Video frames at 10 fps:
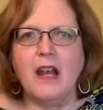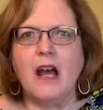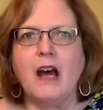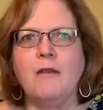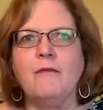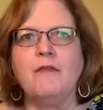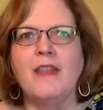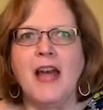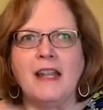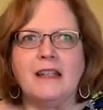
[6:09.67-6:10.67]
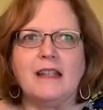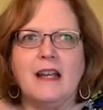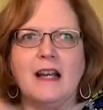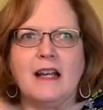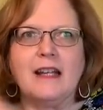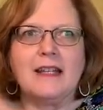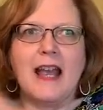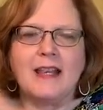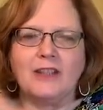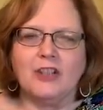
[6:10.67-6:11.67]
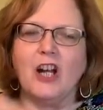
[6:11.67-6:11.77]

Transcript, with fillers: um, that Uh, it has a